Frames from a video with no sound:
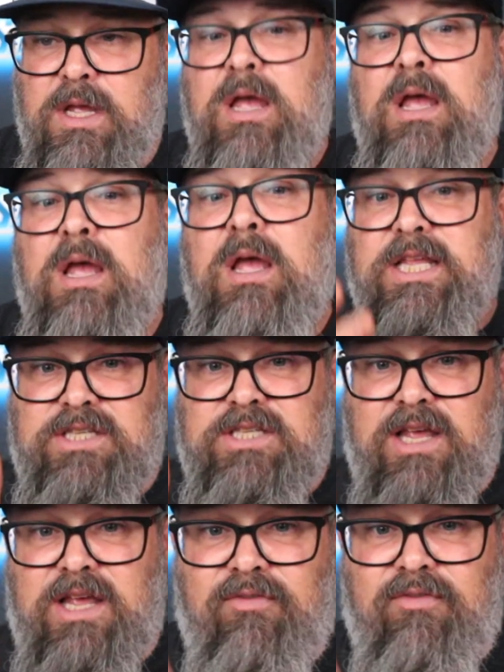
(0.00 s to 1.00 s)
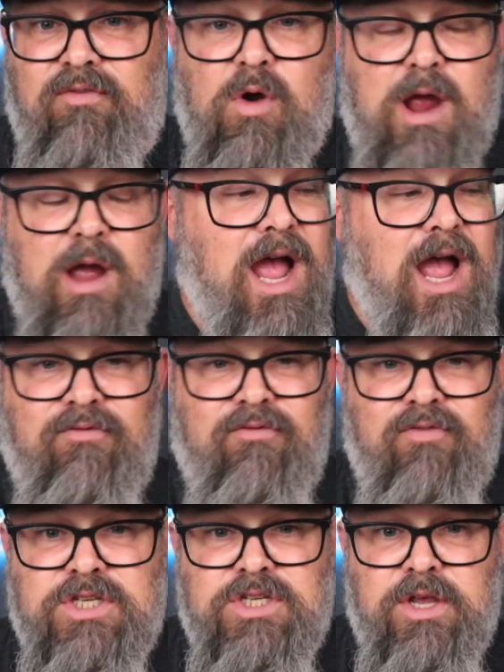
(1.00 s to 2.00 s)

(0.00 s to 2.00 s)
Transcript: This is a 4-hour High Fish Gear